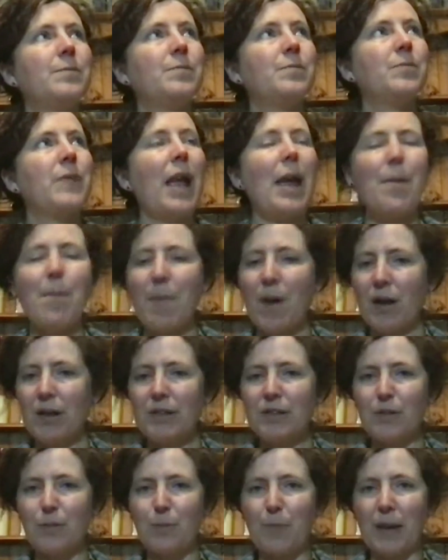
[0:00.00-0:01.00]
It
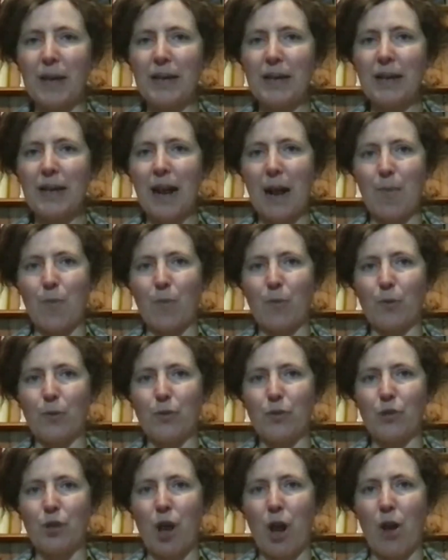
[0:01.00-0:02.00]
might have been an emerald,
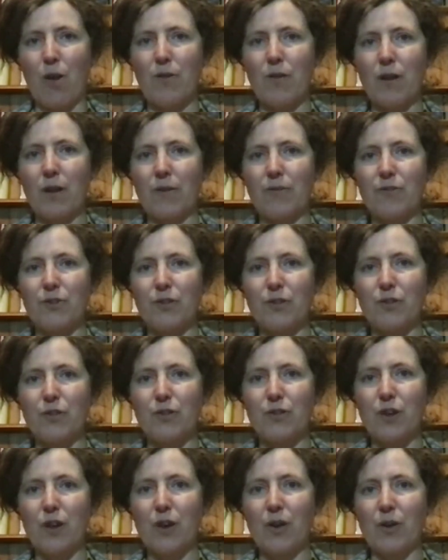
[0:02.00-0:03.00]
that I've just
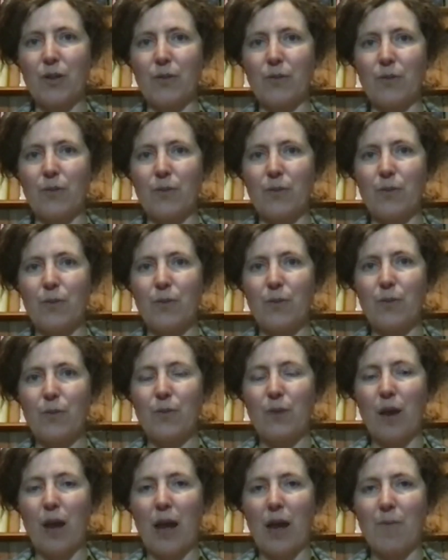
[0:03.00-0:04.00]
done
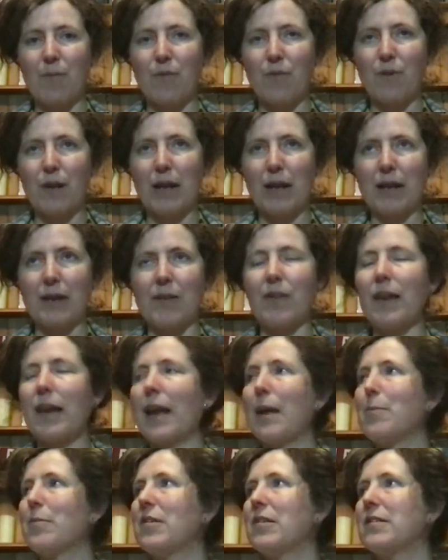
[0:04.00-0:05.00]
for a lady that
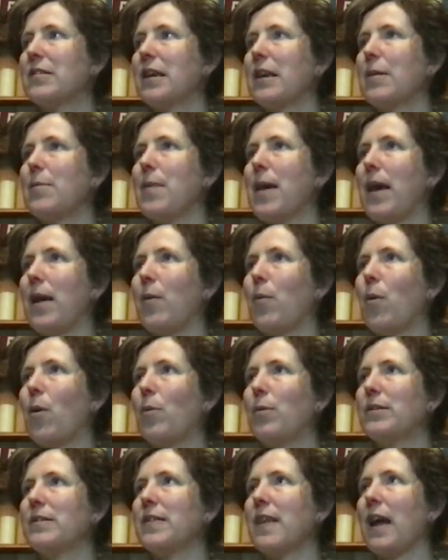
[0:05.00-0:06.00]
came to see me.
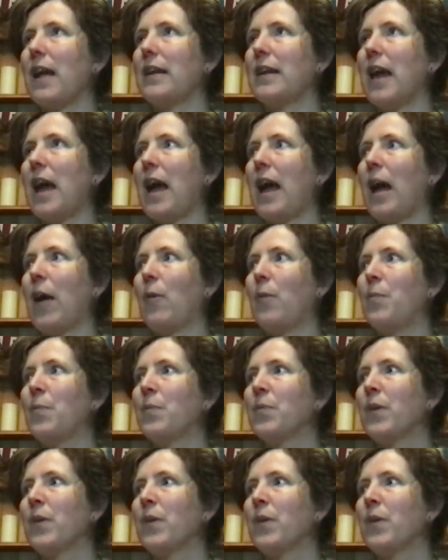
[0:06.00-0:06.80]
What was that now?